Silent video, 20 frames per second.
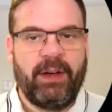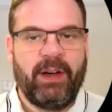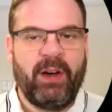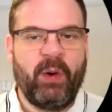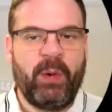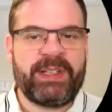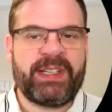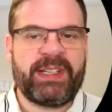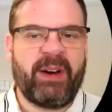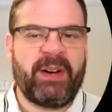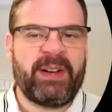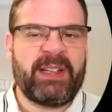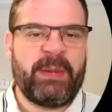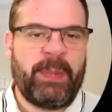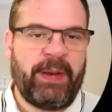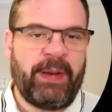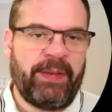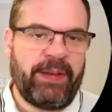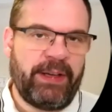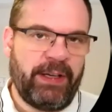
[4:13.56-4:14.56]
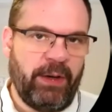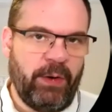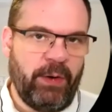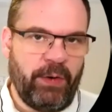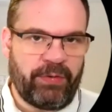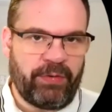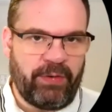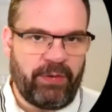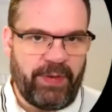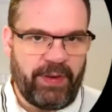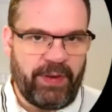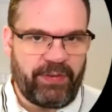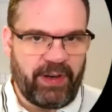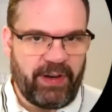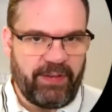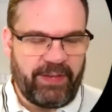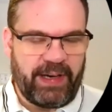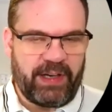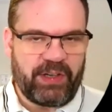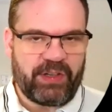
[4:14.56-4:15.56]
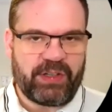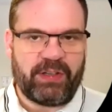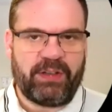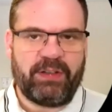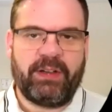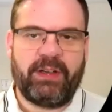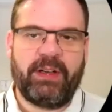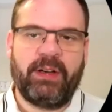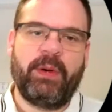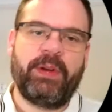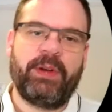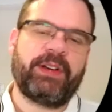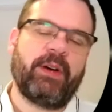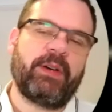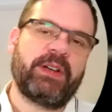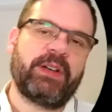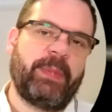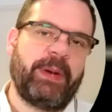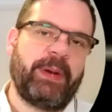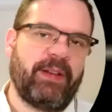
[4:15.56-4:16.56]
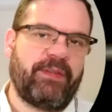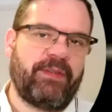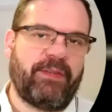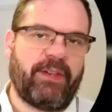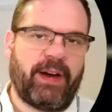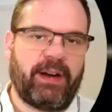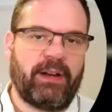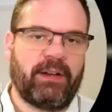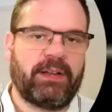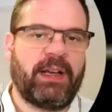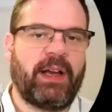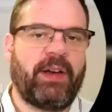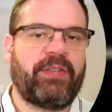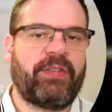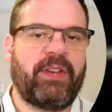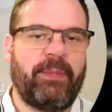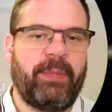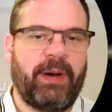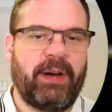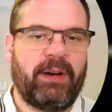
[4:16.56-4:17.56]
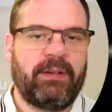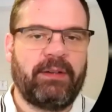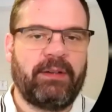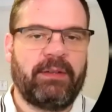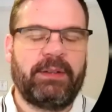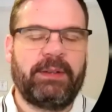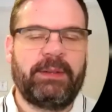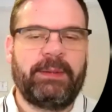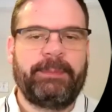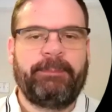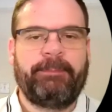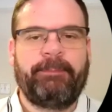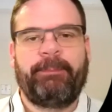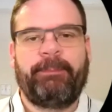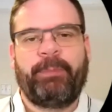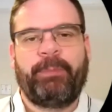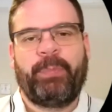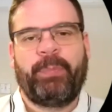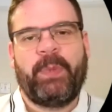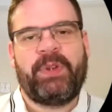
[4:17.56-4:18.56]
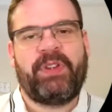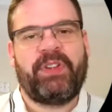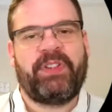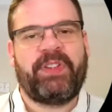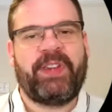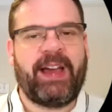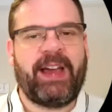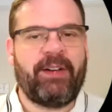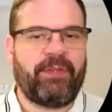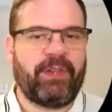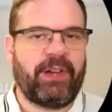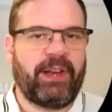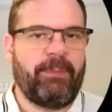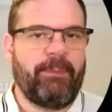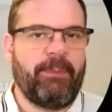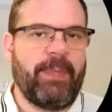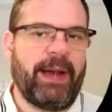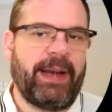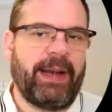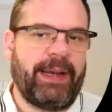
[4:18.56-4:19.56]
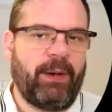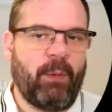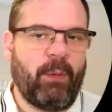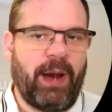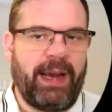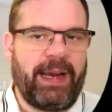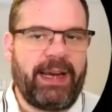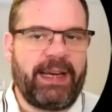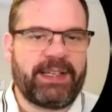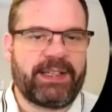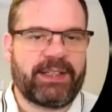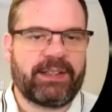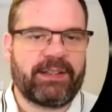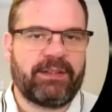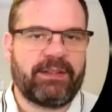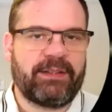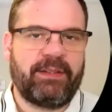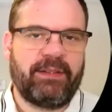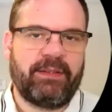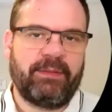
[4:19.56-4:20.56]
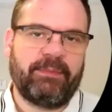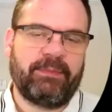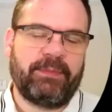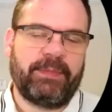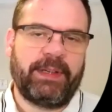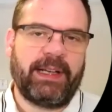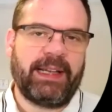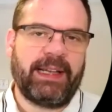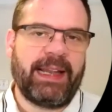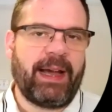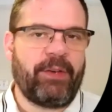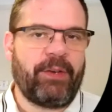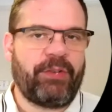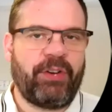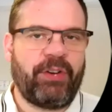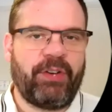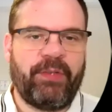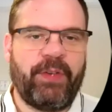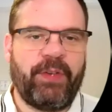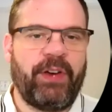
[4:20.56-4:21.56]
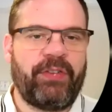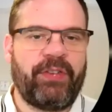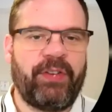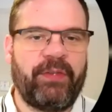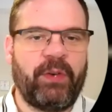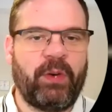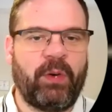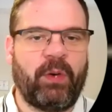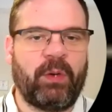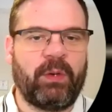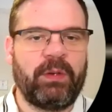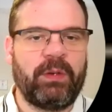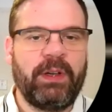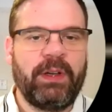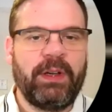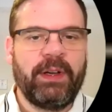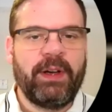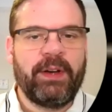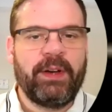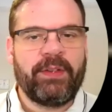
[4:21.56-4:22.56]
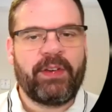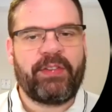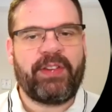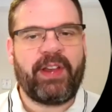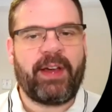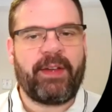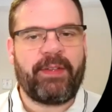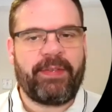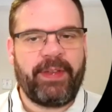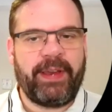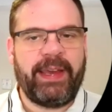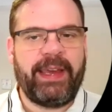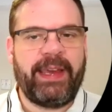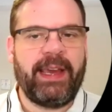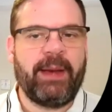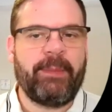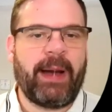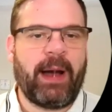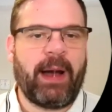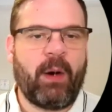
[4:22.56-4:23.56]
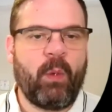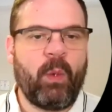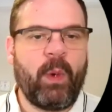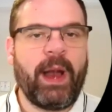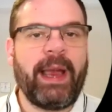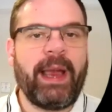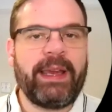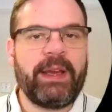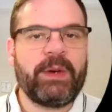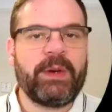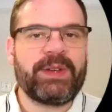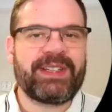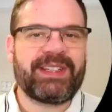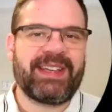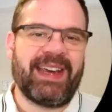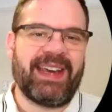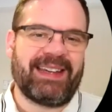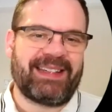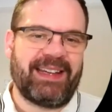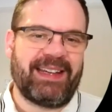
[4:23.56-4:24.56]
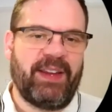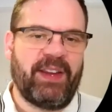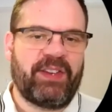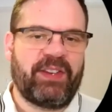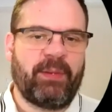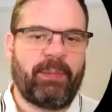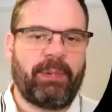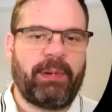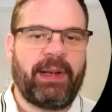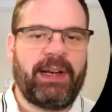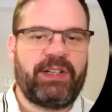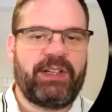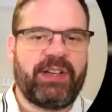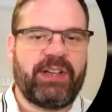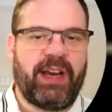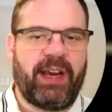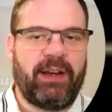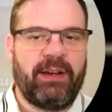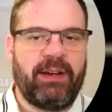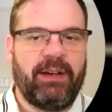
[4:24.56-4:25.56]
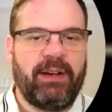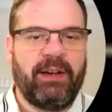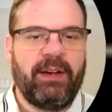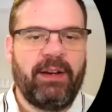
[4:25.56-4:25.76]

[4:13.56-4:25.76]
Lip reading: Who is going to be the user of this innovation and who is going to be the final customer? This is helpful in many ways. It allows you, first of all, to start thinking about where you sit in the supply chain.